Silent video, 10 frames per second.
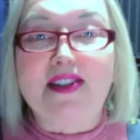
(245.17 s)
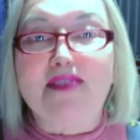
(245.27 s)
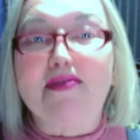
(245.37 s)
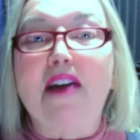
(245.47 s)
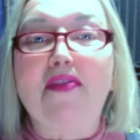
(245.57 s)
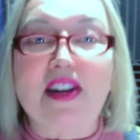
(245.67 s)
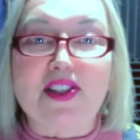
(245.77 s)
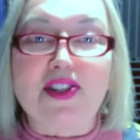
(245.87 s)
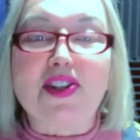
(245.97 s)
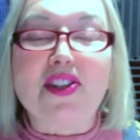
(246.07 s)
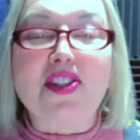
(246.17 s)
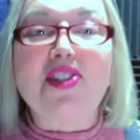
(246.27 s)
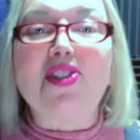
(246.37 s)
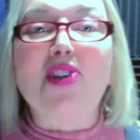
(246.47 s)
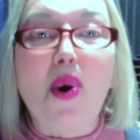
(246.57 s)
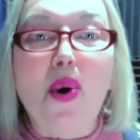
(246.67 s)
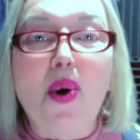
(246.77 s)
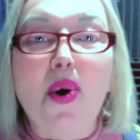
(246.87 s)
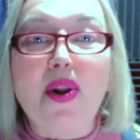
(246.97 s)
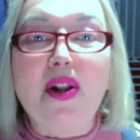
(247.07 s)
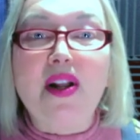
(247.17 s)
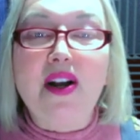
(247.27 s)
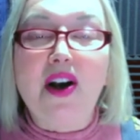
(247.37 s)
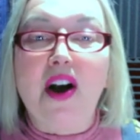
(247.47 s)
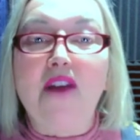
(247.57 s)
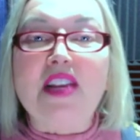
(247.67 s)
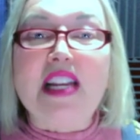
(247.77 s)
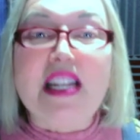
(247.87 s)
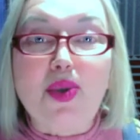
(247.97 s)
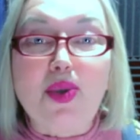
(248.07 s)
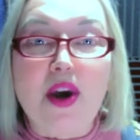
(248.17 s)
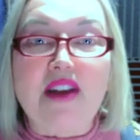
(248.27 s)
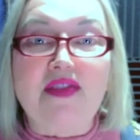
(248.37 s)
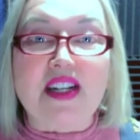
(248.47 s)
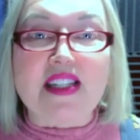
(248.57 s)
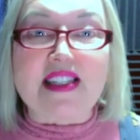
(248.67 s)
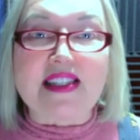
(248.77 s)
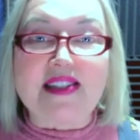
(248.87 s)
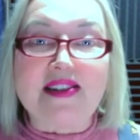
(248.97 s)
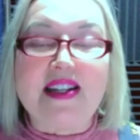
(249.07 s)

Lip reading: reference to the soul of each one of us